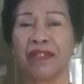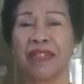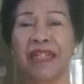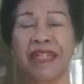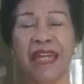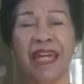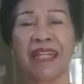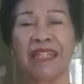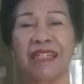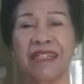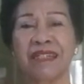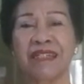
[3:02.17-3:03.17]
the
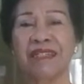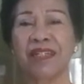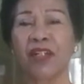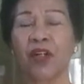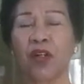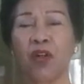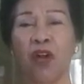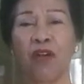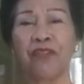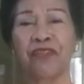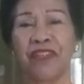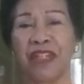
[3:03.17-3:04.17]
Kelly's
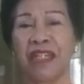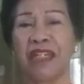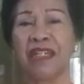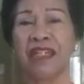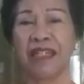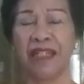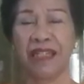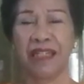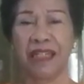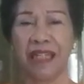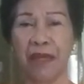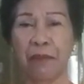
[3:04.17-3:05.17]
coffee
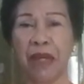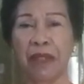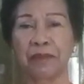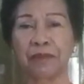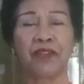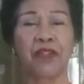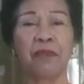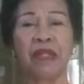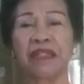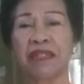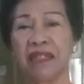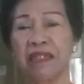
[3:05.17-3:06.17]
enema, or the
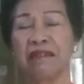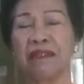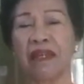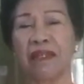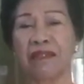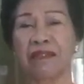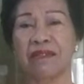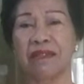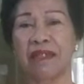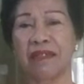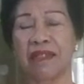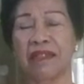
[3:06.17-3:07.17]
materials
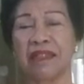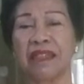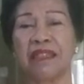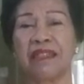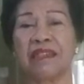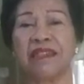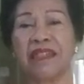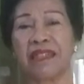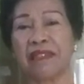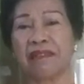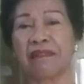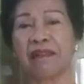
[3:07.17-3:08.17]
that are needed
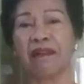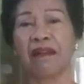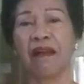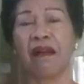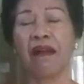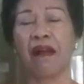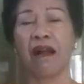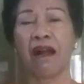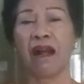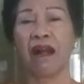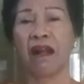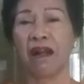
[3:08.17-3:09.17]
here
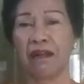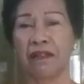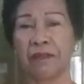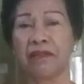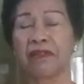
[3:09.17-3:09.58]
are